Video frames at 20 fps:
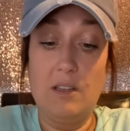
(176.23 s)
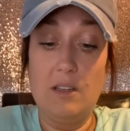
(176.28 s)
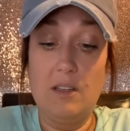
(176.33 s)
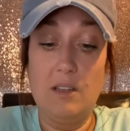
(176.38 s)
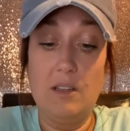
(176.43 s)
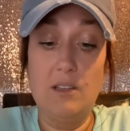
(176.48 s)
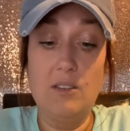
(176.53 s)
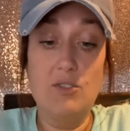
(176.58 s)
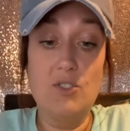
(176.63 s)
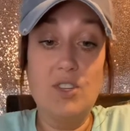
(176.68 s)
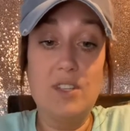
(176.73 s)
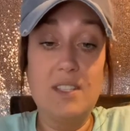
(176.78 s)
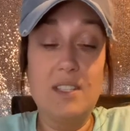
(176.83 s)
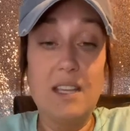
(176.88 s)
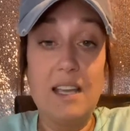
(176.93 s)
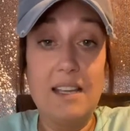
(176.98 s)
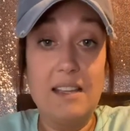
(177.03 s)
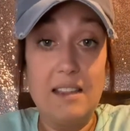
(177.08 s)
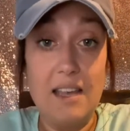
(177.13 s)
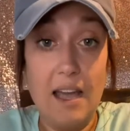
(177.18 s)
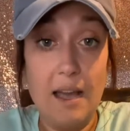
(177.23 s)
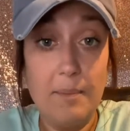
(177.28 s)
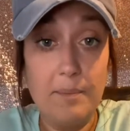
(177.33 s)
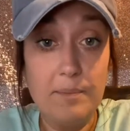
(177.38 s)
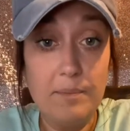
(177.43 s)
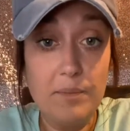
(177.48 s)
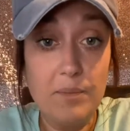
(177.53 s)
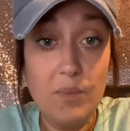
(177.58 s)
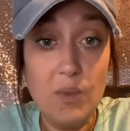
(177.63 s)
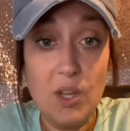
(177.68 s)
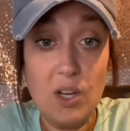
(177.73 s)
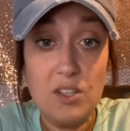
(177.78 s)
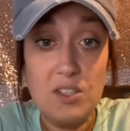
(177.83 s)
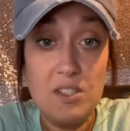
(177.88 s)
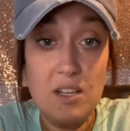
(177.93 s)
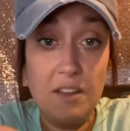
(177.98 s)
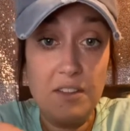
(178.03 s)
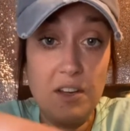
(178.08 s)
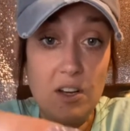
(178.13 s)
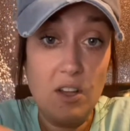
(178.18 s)
just like that. There's
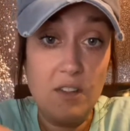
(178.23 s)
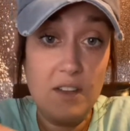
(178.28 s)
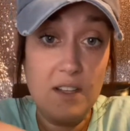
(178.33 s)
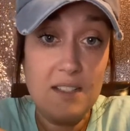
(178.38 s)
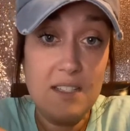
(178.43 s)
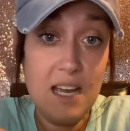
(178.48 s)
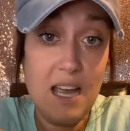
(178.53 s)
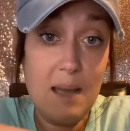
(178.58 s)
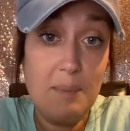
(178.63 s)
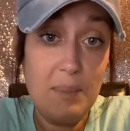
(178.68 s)
nothing on the top,